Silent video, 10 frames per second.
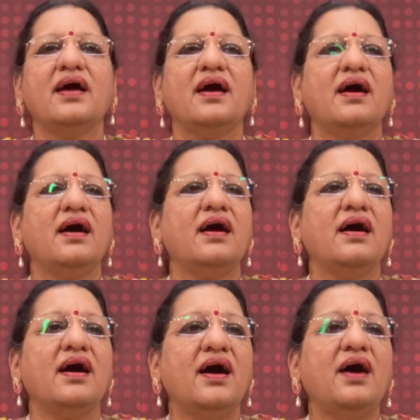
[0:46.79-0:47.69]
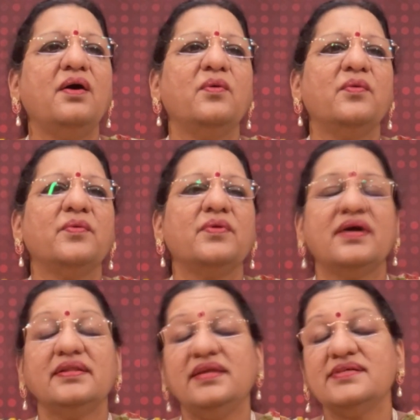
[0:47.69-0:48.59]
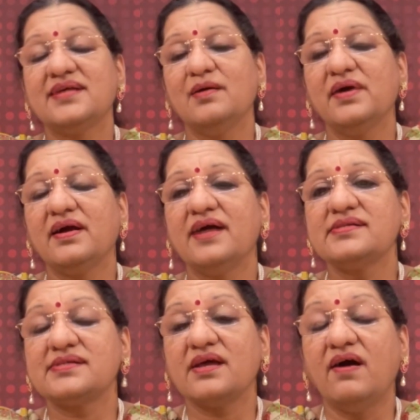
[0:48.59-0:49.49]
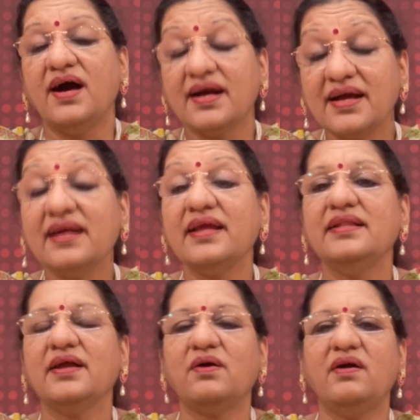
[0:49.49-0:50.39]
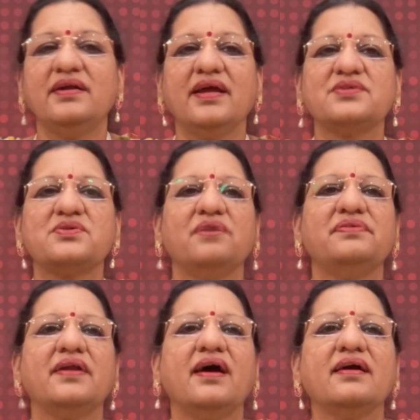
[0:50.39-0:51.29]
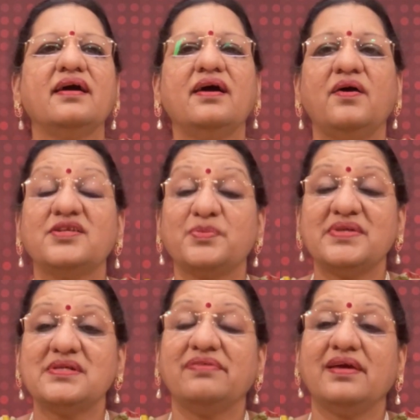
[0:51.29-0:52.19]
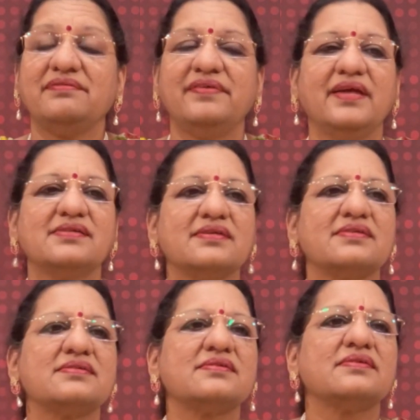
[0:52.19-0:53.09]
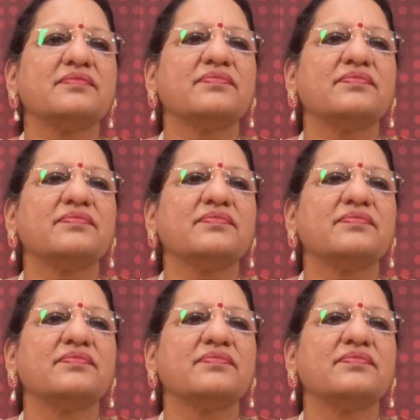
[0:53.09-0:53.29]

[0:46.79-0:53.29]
how these Gamakas occur in the context of a raga or specific phrases.